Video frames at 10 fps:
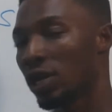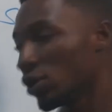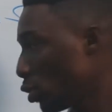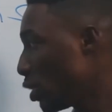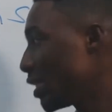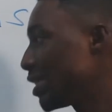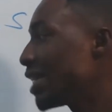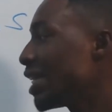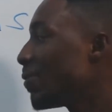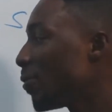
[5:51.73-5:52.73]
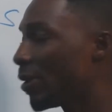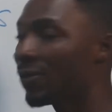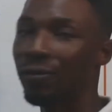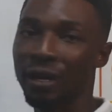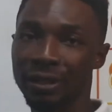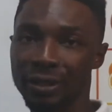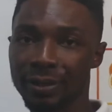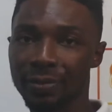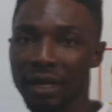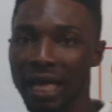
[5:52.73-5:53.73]
So they started with friendship,
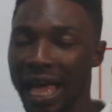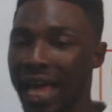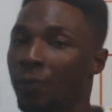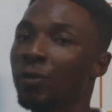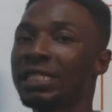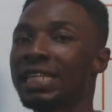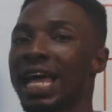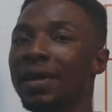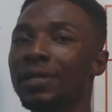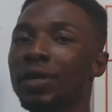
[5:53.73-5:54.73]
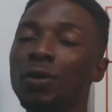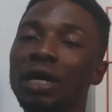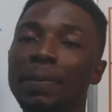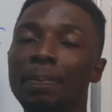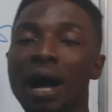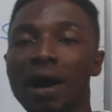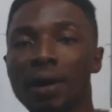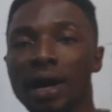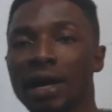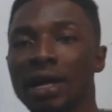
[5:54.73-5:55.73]
and with time they got the
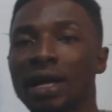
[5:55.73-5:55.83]
power